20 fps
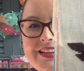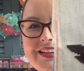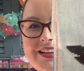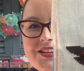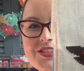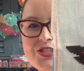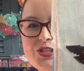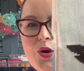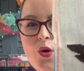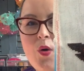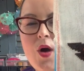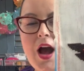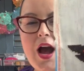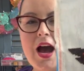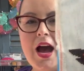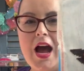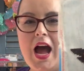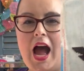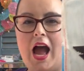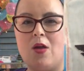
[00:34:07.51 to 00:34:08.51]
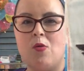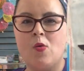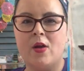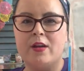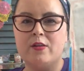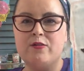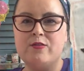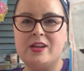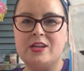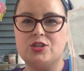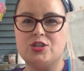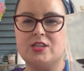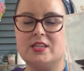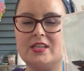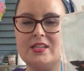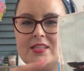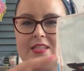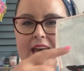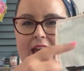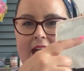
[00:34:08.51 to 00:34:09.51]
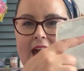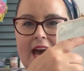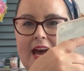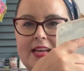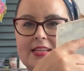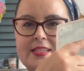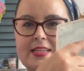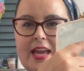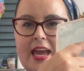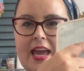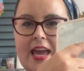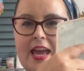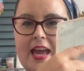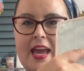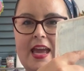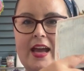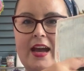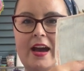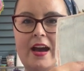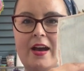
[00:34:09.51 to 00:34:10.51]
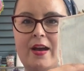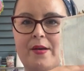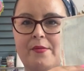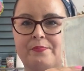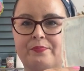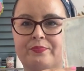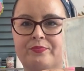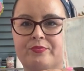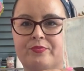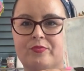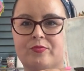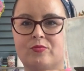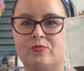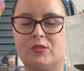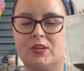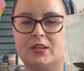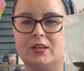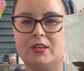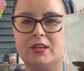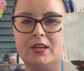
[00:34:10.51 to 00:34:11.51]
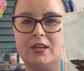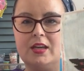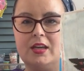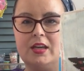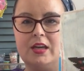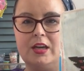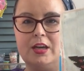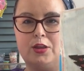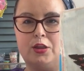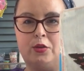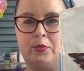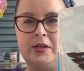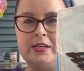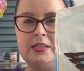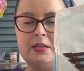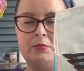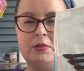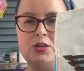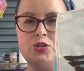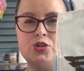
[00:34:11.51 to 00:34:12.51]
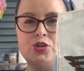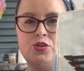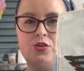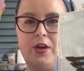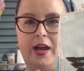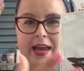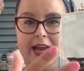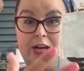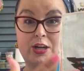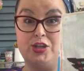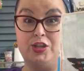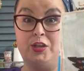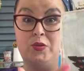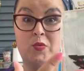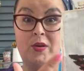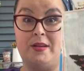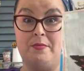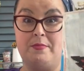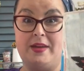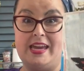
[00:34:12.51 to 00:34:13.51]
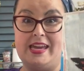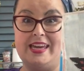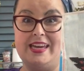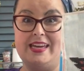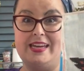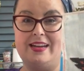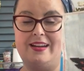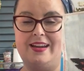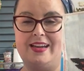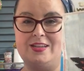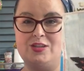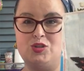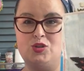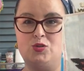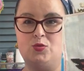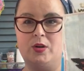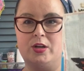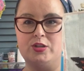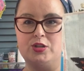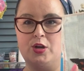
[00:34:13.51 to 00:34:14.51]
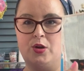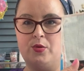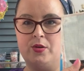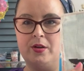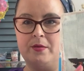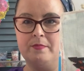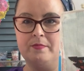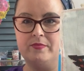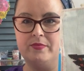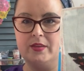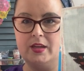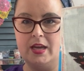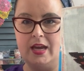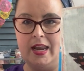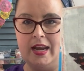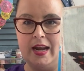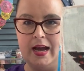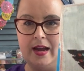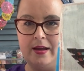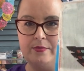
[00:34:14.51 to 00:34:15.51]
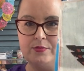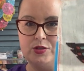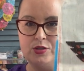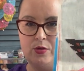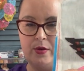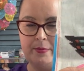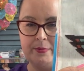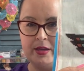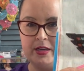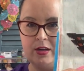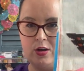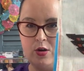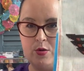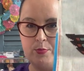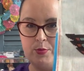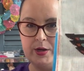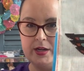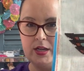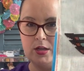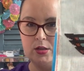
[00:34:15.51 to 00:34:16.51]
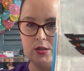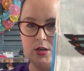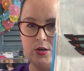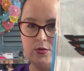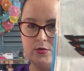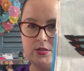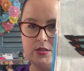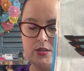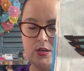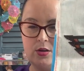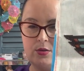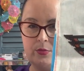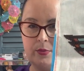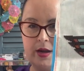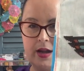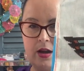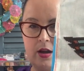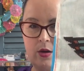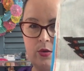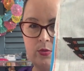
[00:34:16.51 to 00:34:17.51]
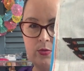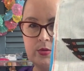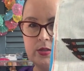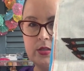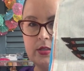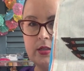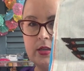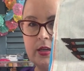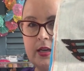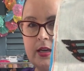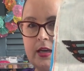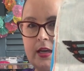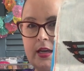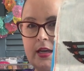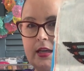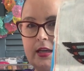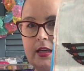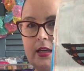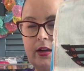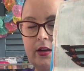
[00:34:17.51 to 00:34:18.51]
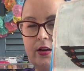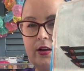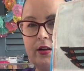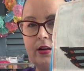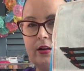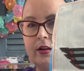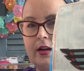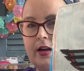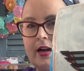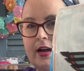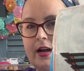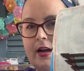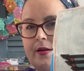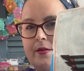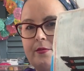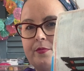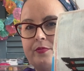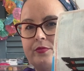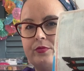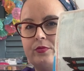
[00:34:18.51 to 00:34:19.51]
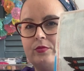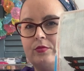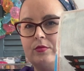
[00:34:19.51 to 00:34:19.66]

So uh, I wanna finish this as a um, three-dimensional. I actually wanna make it into a totem. And I, so I'm gonna go pretty close around here um,